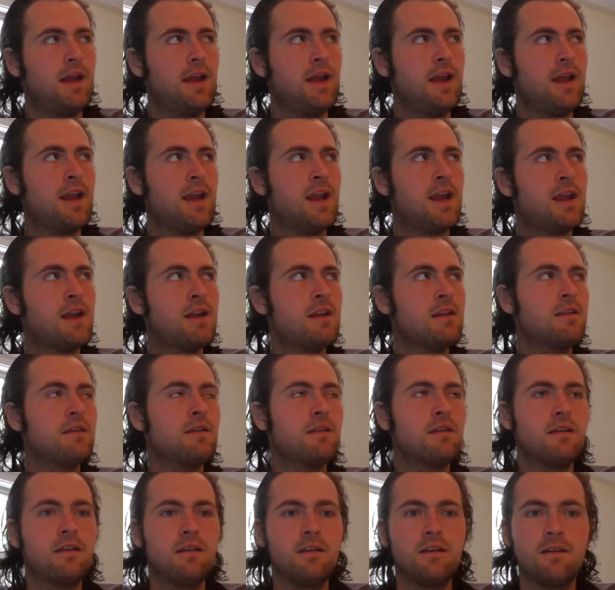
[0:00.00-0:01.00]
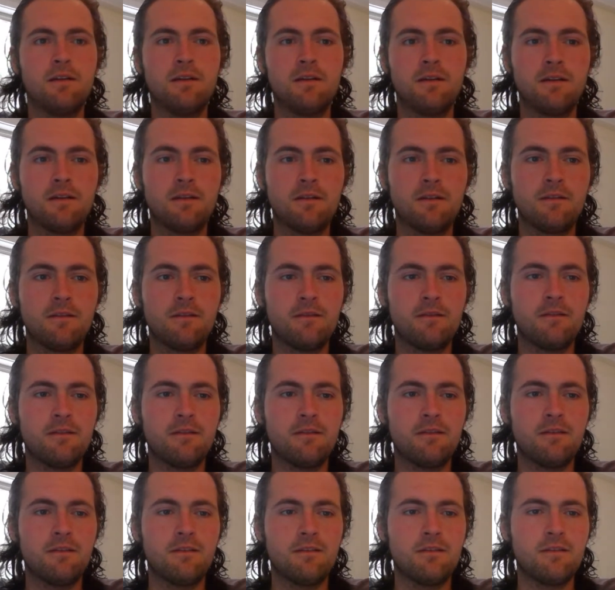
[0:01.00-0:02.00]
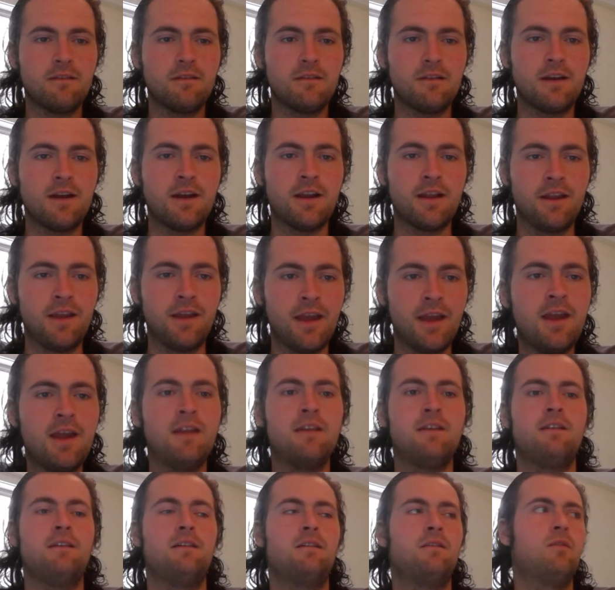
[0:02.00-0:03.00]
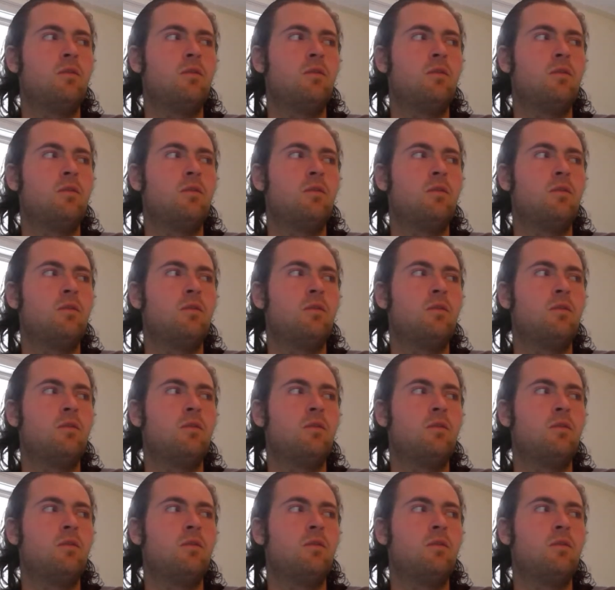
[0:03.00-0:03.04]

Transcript: And again,